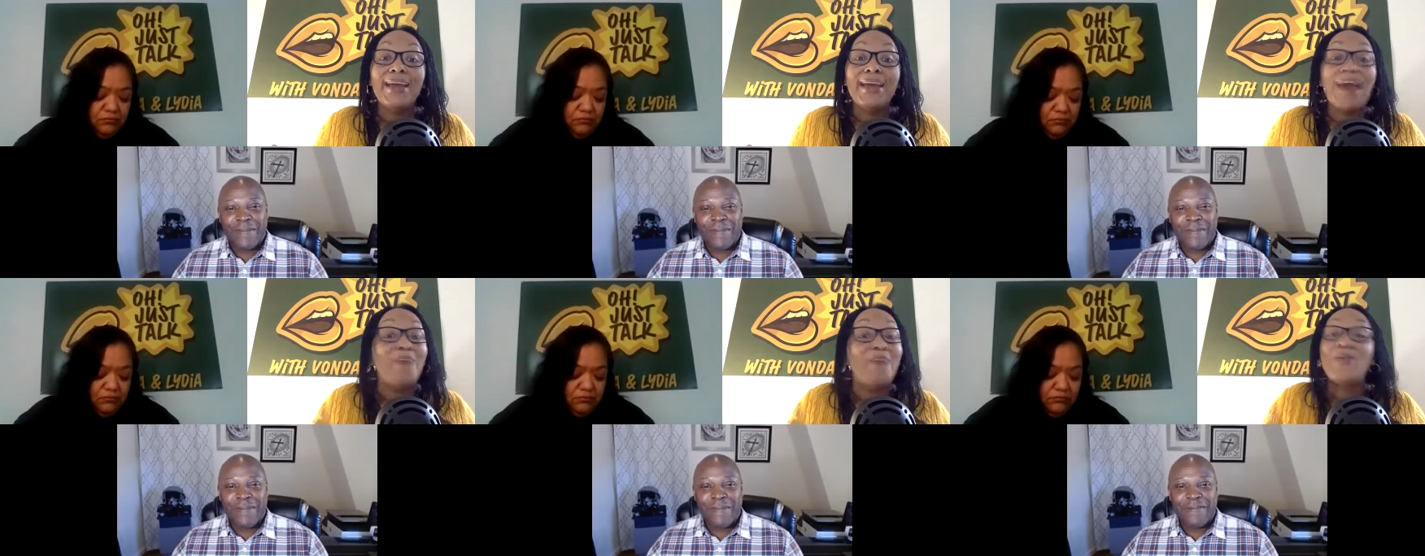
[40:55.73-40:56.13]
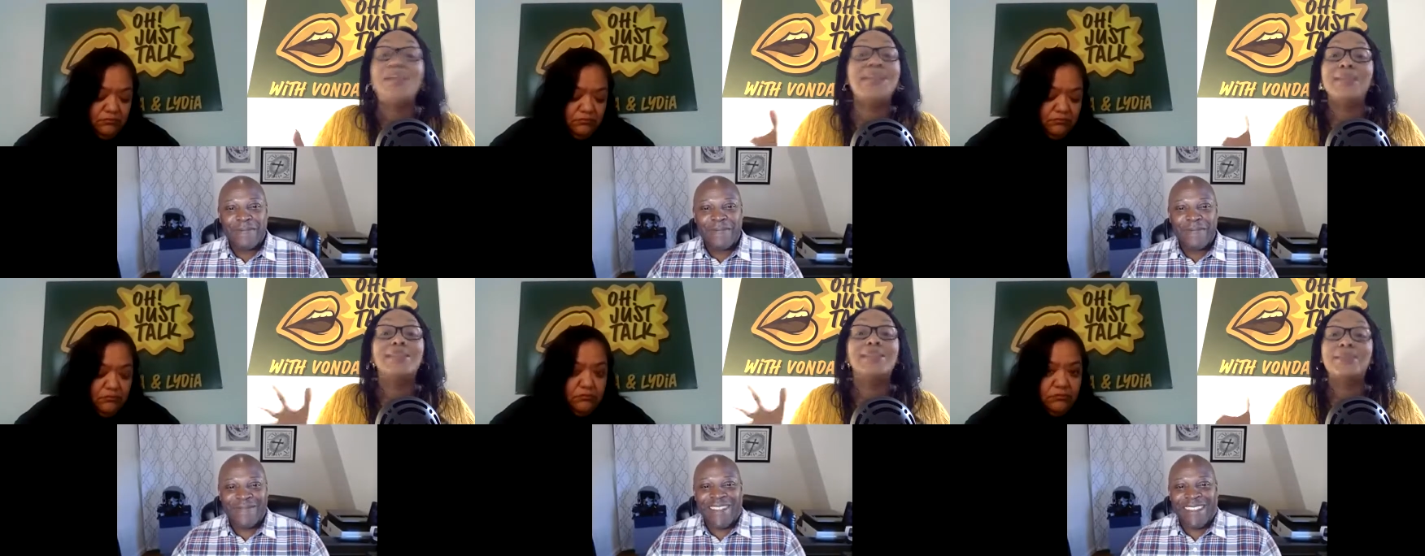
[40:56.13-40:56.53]

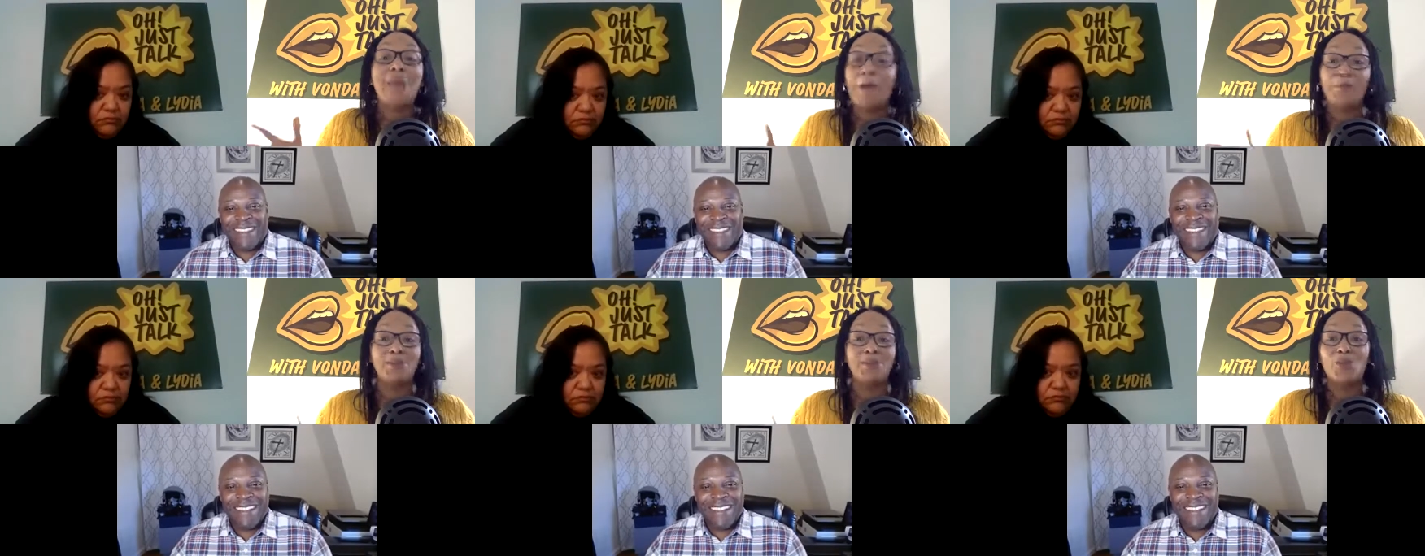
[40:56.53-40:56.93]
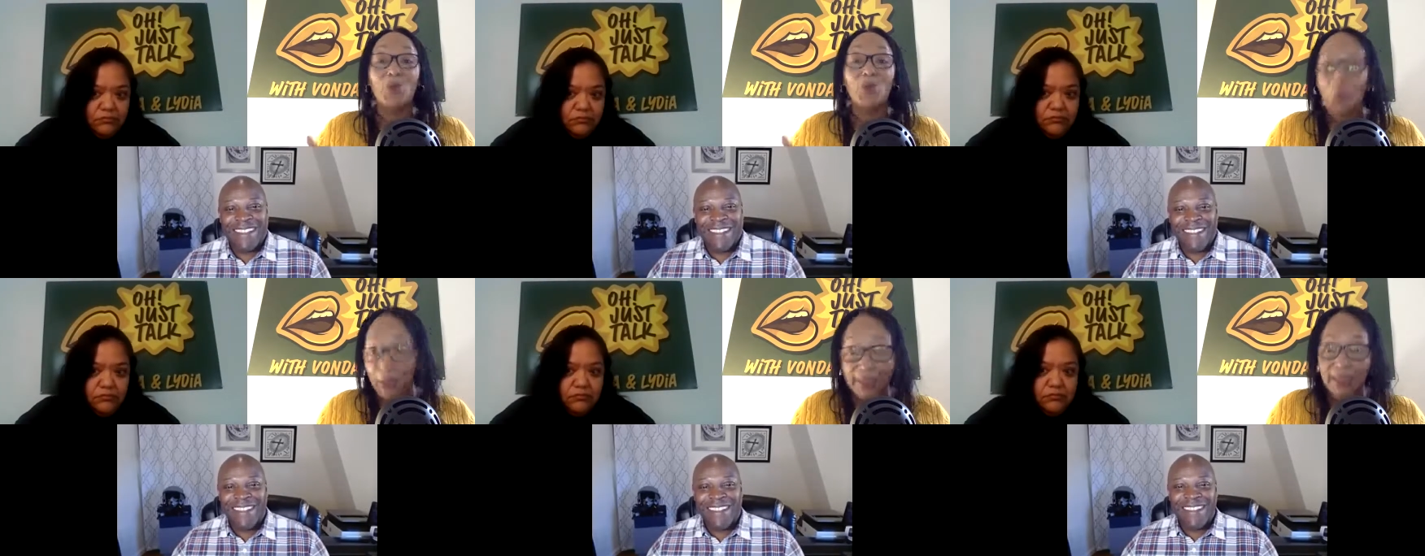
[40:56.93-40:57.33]
Speaker 1: everything just happens so
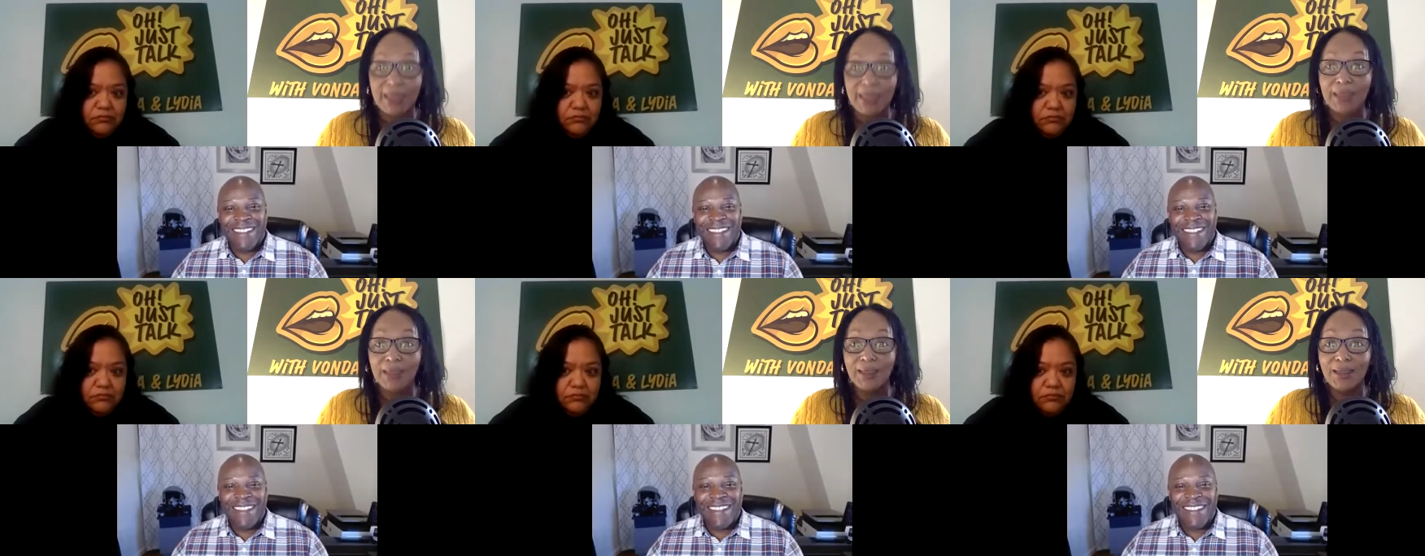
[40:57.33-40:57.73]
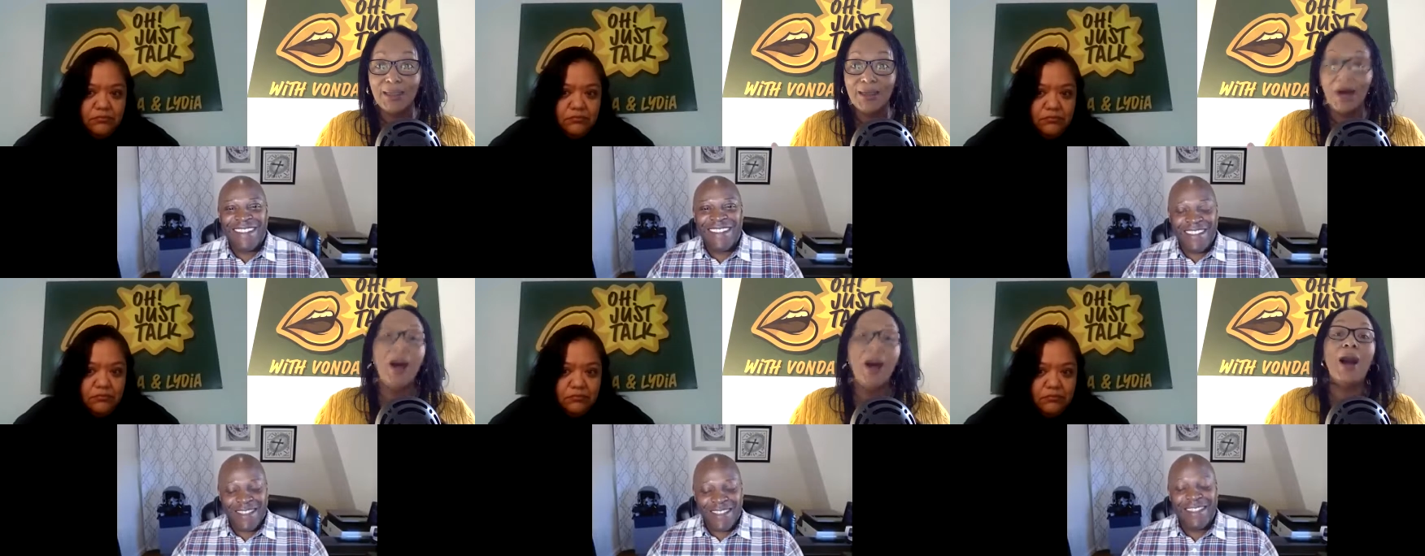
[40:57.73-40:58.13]
quickly
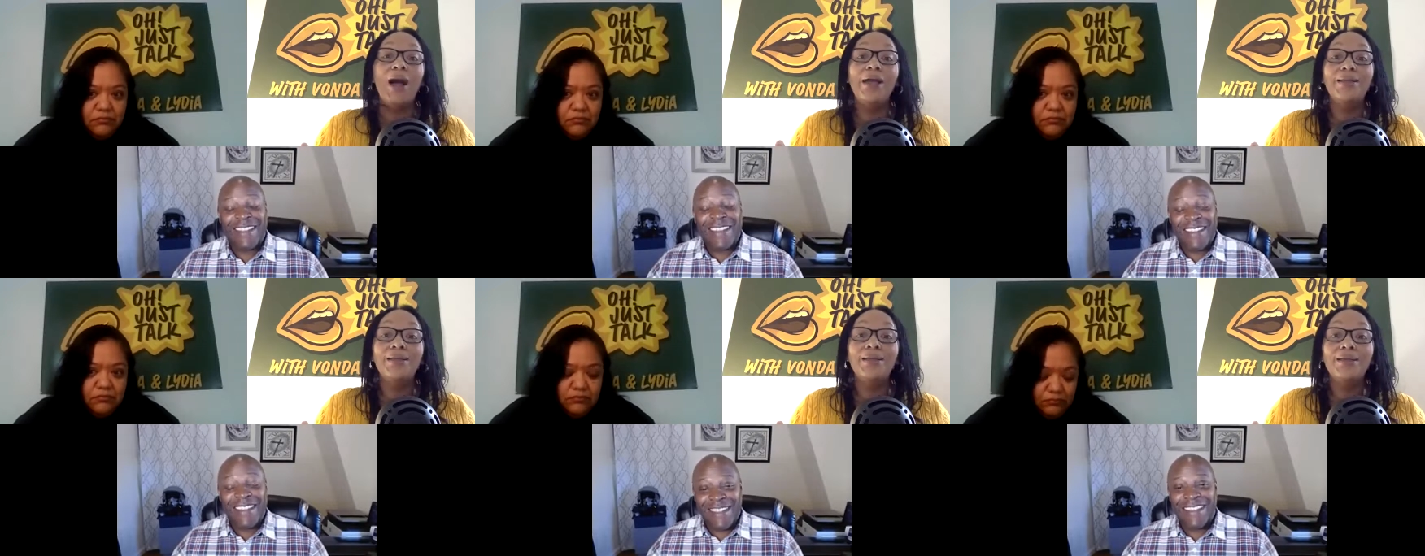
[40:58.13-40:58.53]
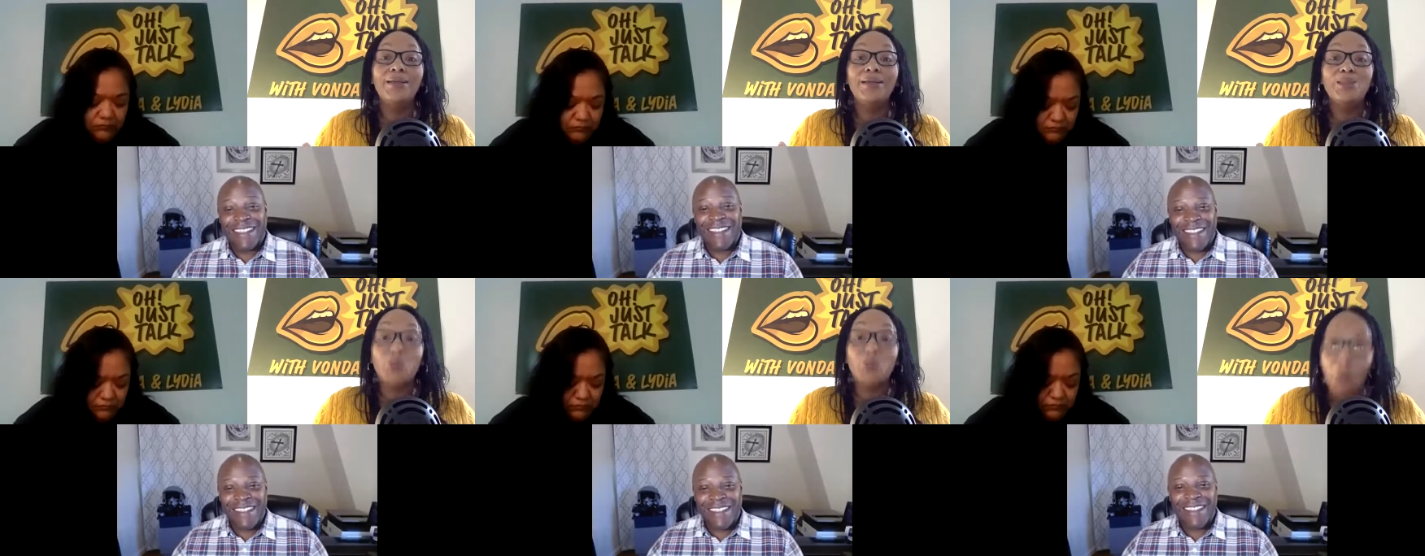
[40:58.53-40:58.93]
on
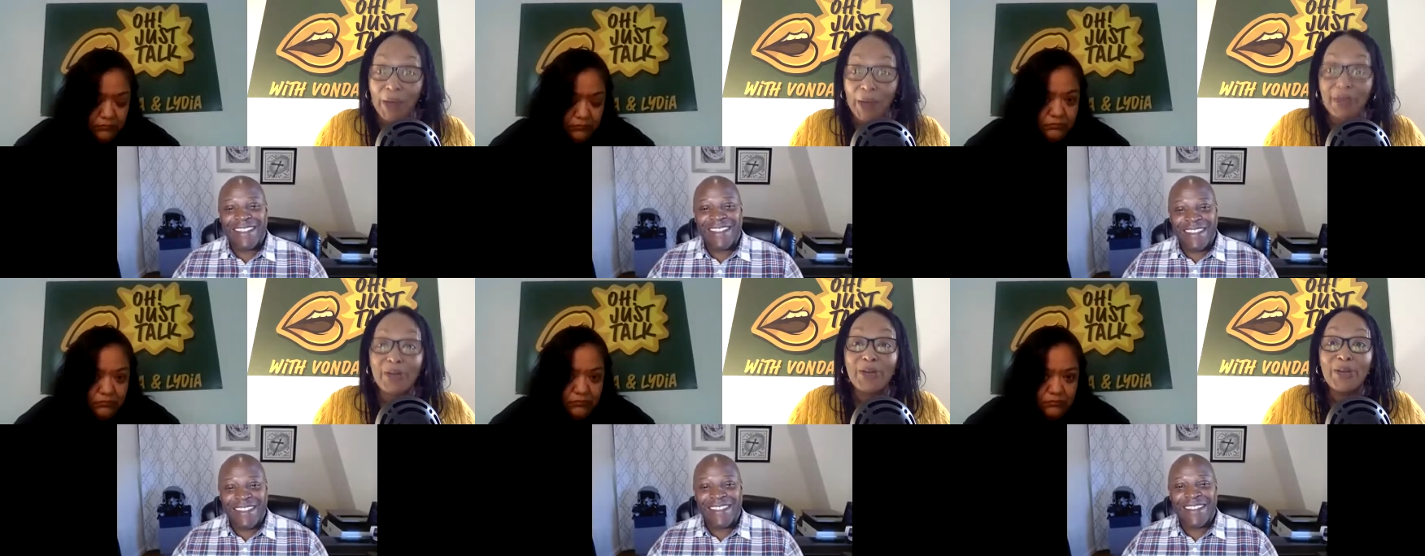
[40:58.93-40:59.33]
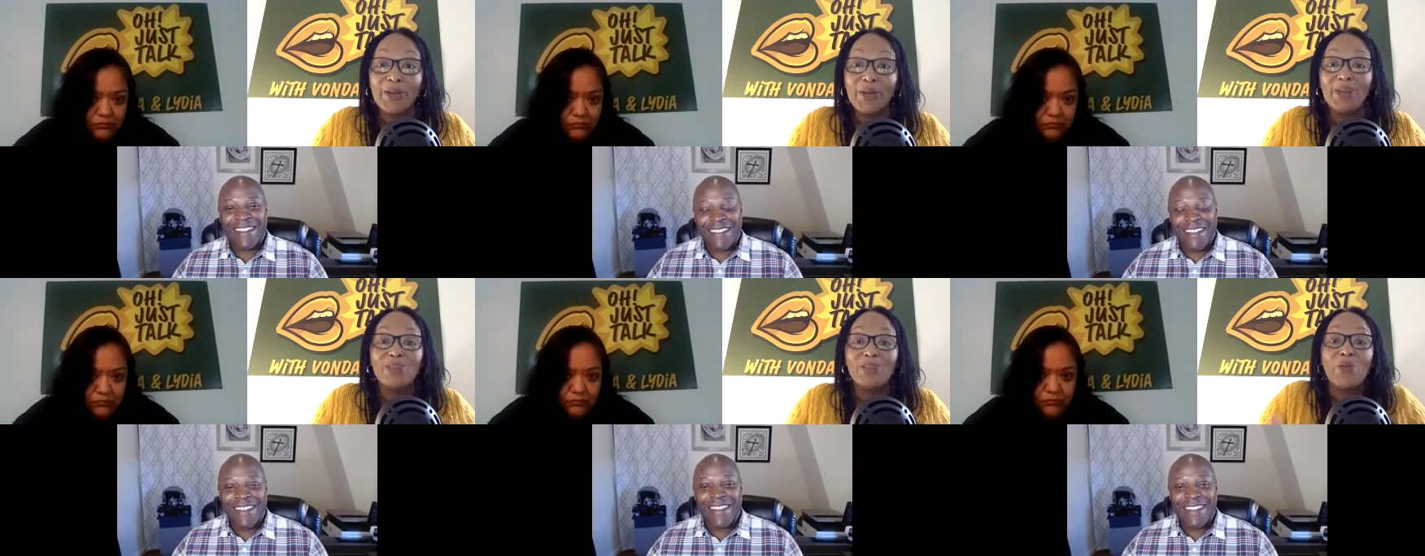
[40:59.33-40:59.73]
Twitter.
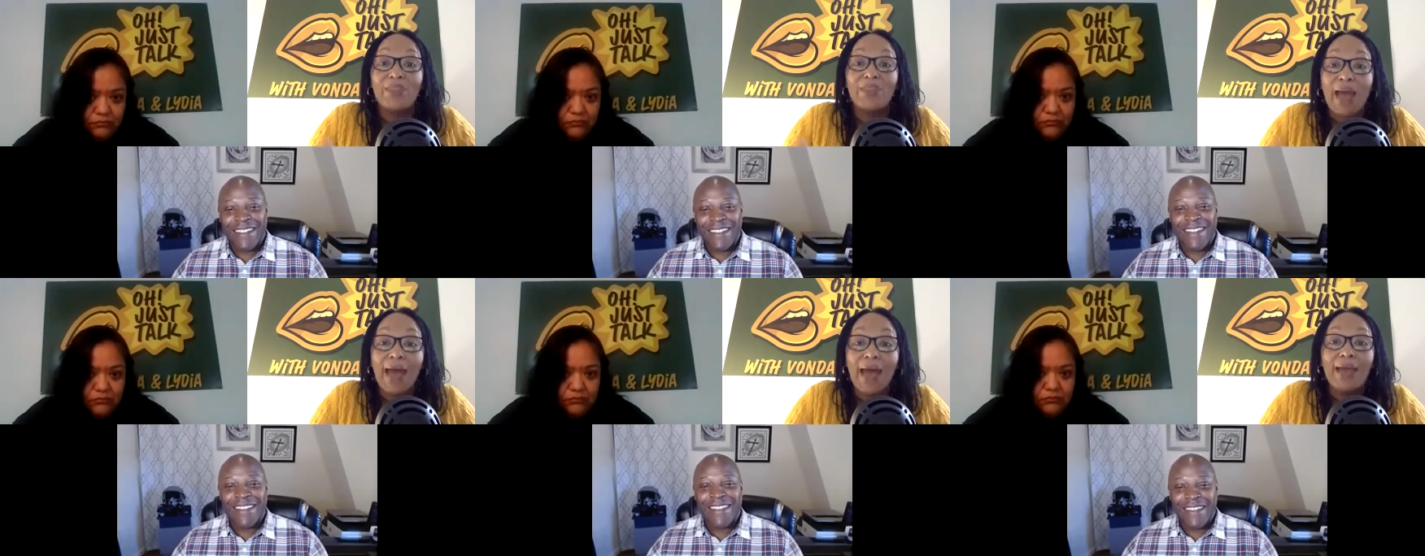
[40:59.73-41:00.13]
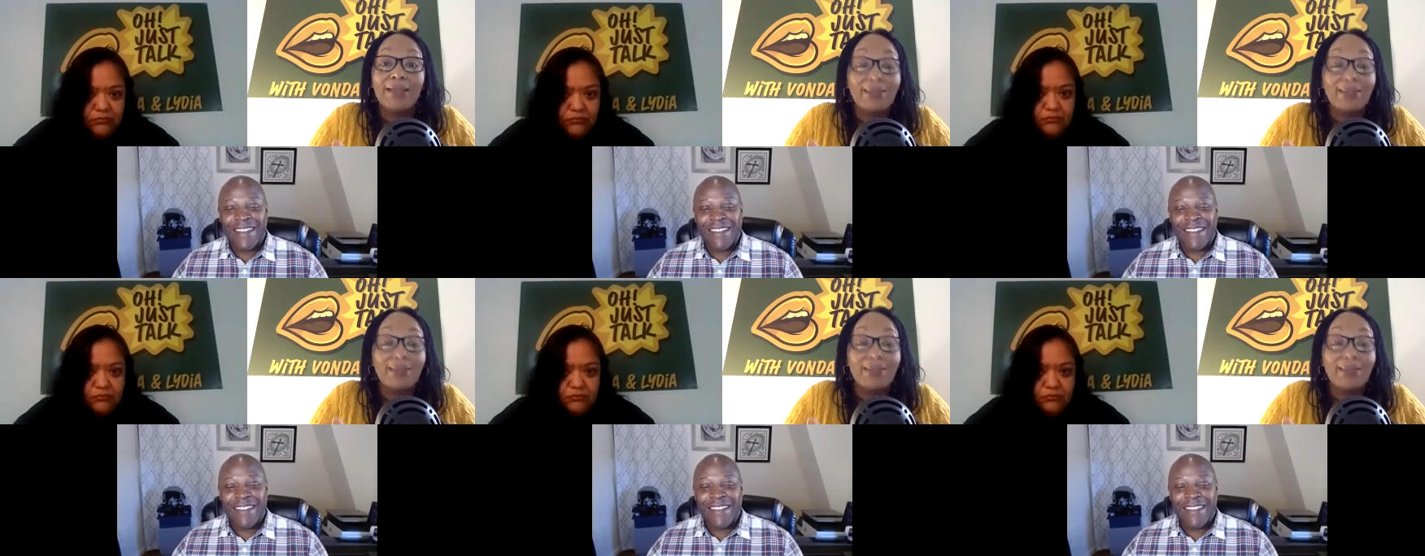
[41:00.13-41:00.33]
So that